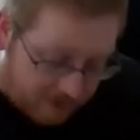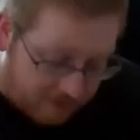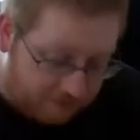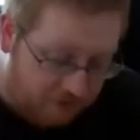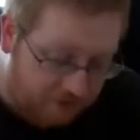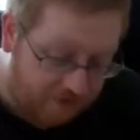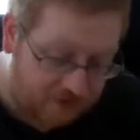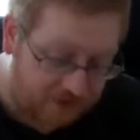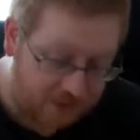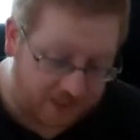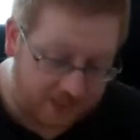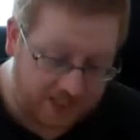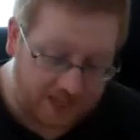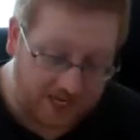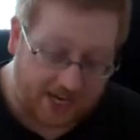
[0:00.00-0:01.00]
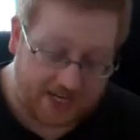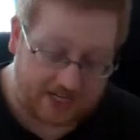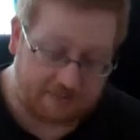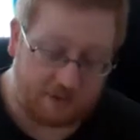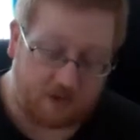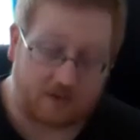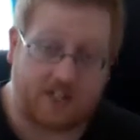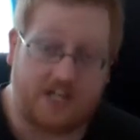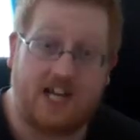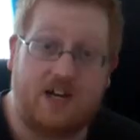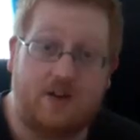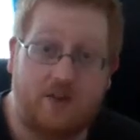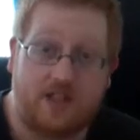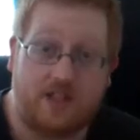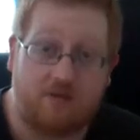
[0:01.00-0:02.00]
Move on to the Xbox
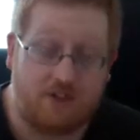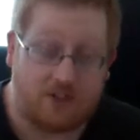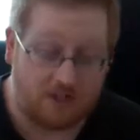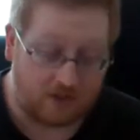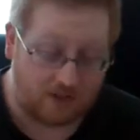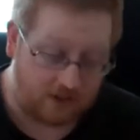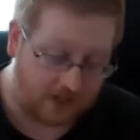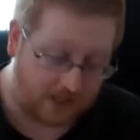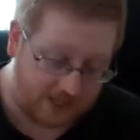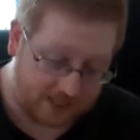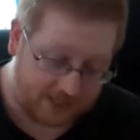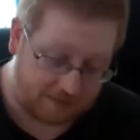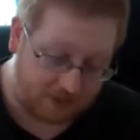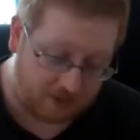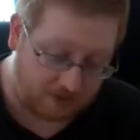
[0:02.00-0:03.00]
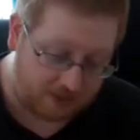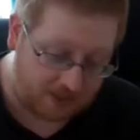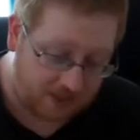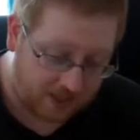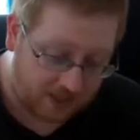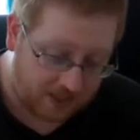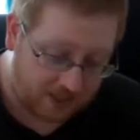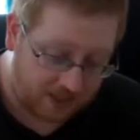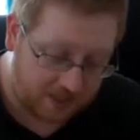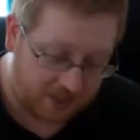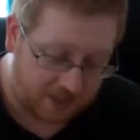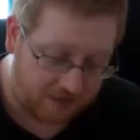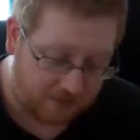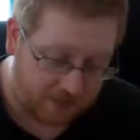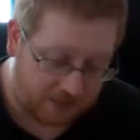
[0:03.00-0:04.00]
now, the original Xbox.
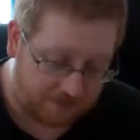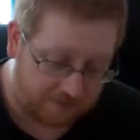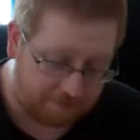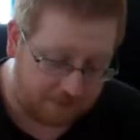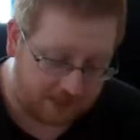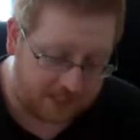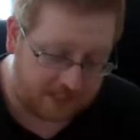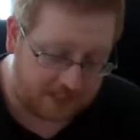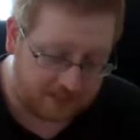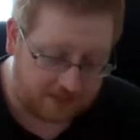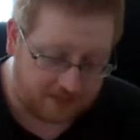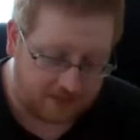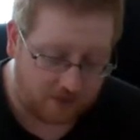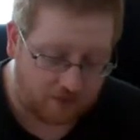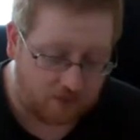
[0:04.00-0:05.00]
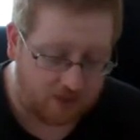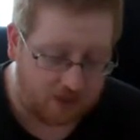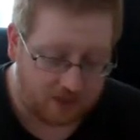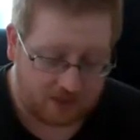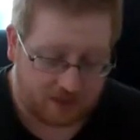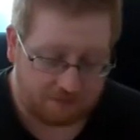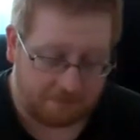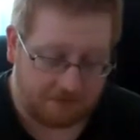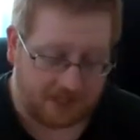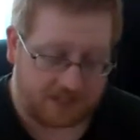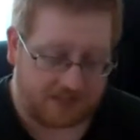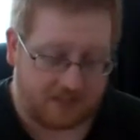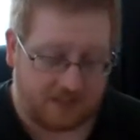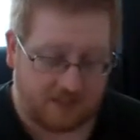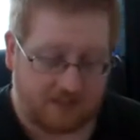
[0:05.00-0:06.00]
We have Blinks 2,
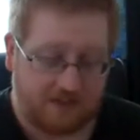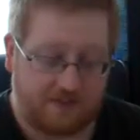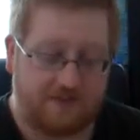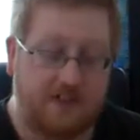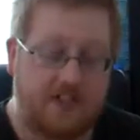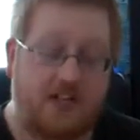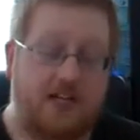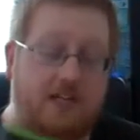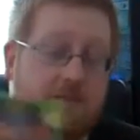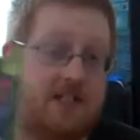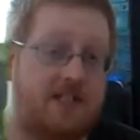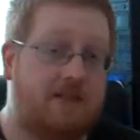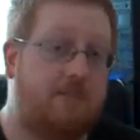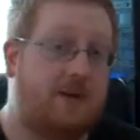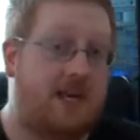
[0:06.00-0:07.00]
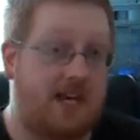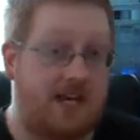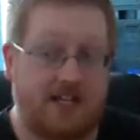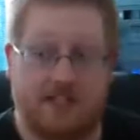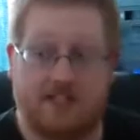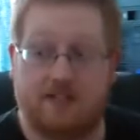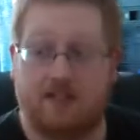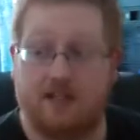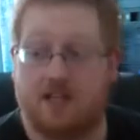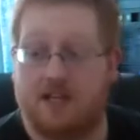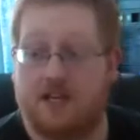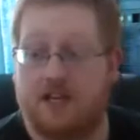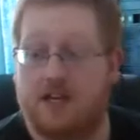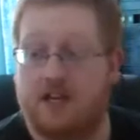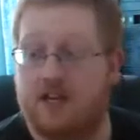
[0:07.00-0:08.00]
Masters of Time and Space.
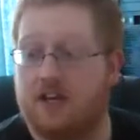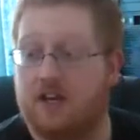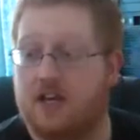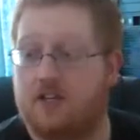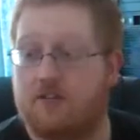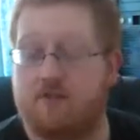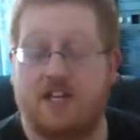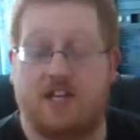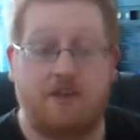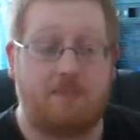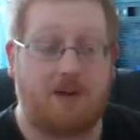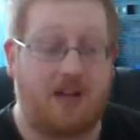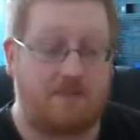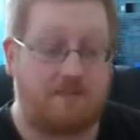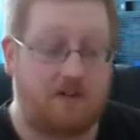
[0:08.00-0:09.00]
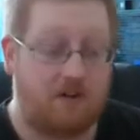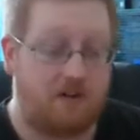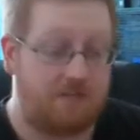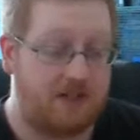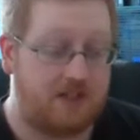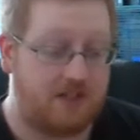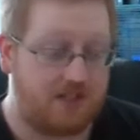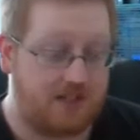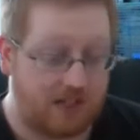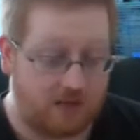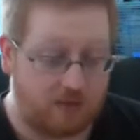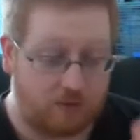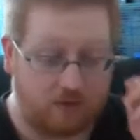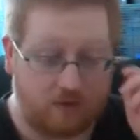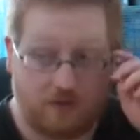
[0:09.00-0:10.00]
A 3D platformer, the
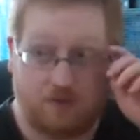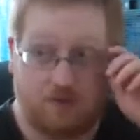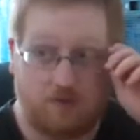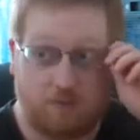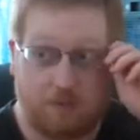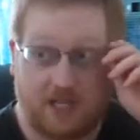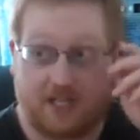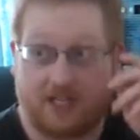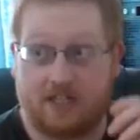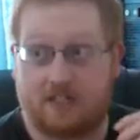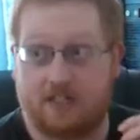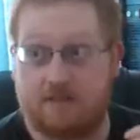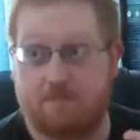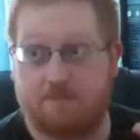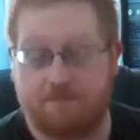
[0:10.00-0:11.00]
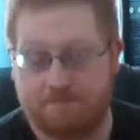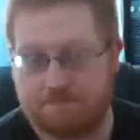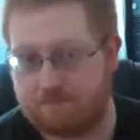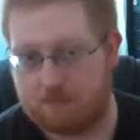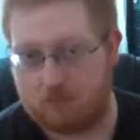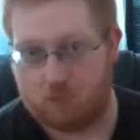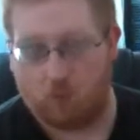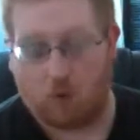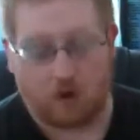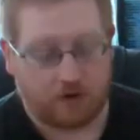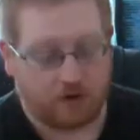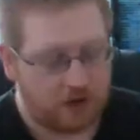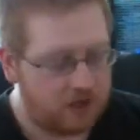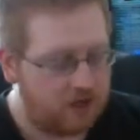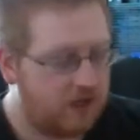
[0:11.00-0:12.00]
sequel to Blinks
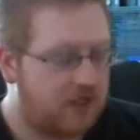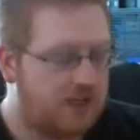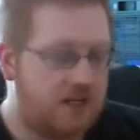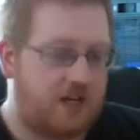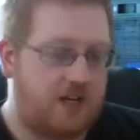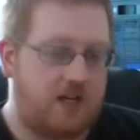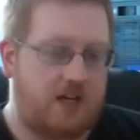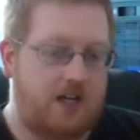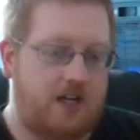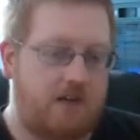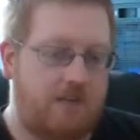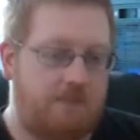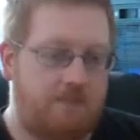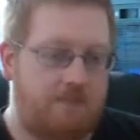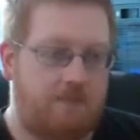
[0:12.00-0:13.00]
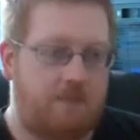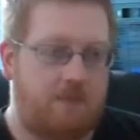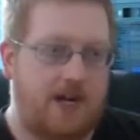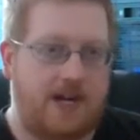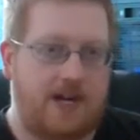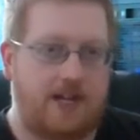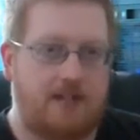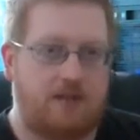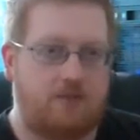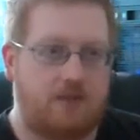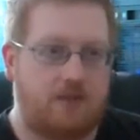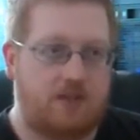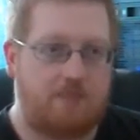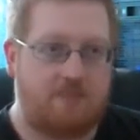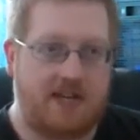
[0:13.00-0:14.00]
1, where
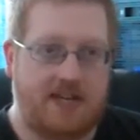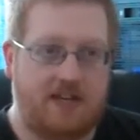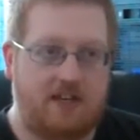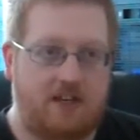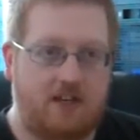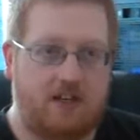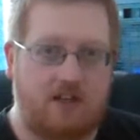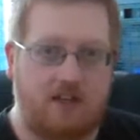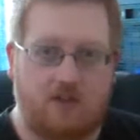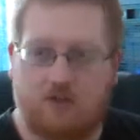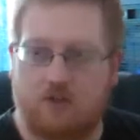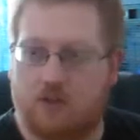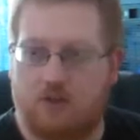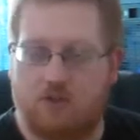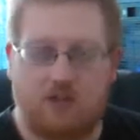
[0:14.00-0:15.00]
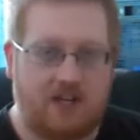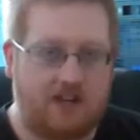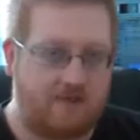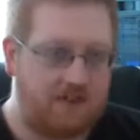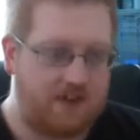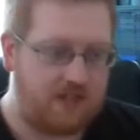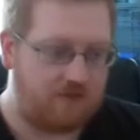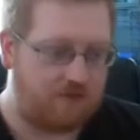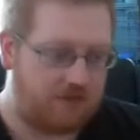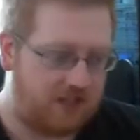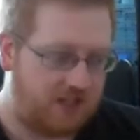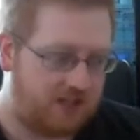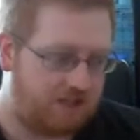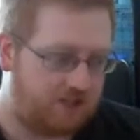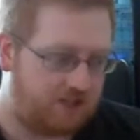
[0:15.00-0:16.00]
the main, you know, unique feature in
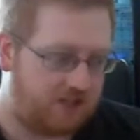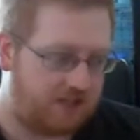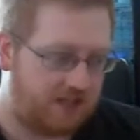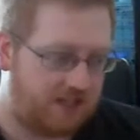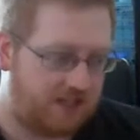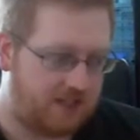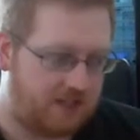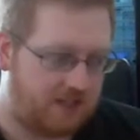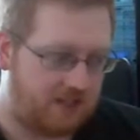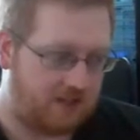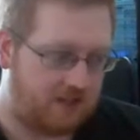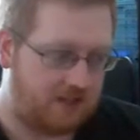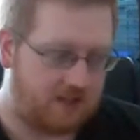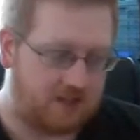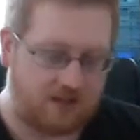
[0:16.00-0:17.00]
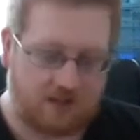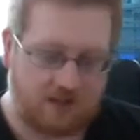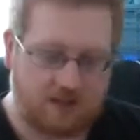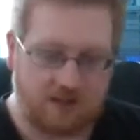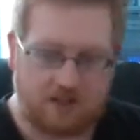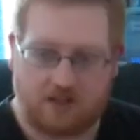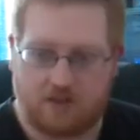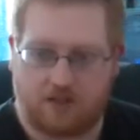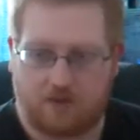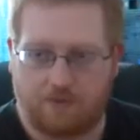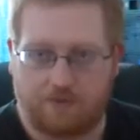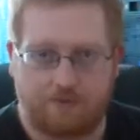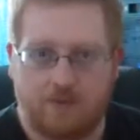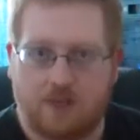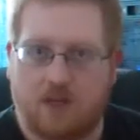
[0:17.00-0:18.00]
this one is that you can, you know,
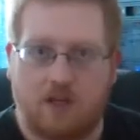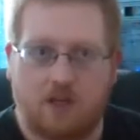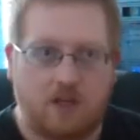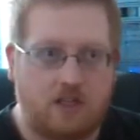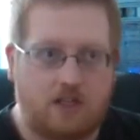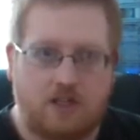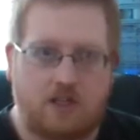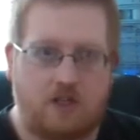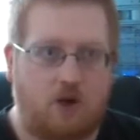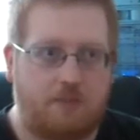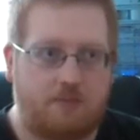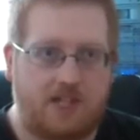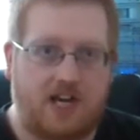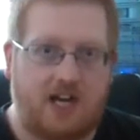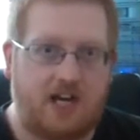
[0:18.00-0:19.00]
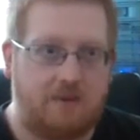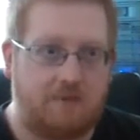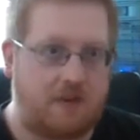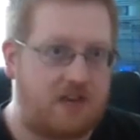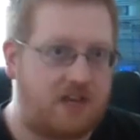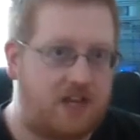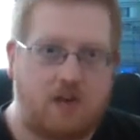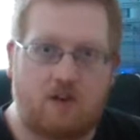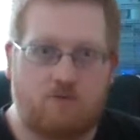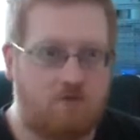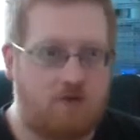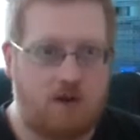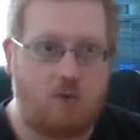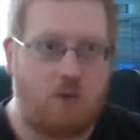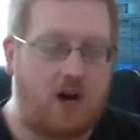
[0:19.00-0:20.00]
stop time, I think, and
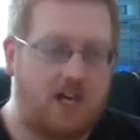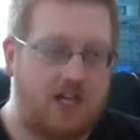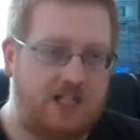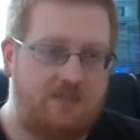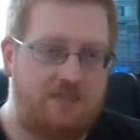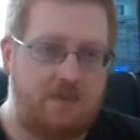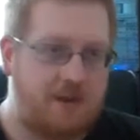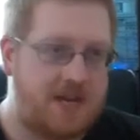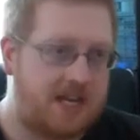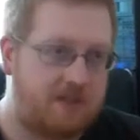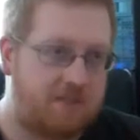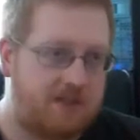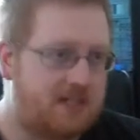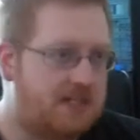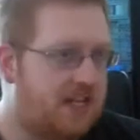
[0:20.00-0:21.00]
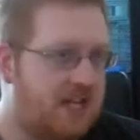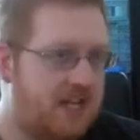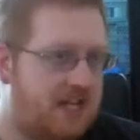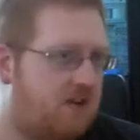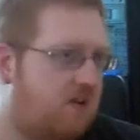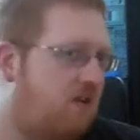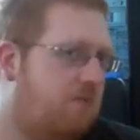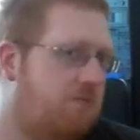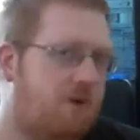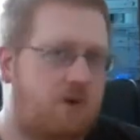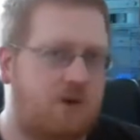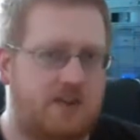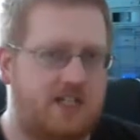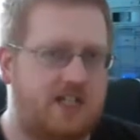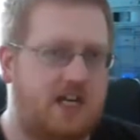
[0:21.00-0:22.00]
rewind if you make a mistake, or
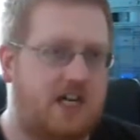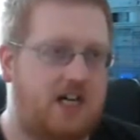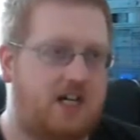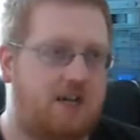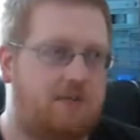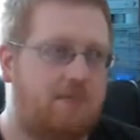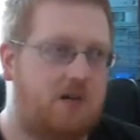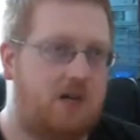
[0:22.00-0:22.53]
pause time.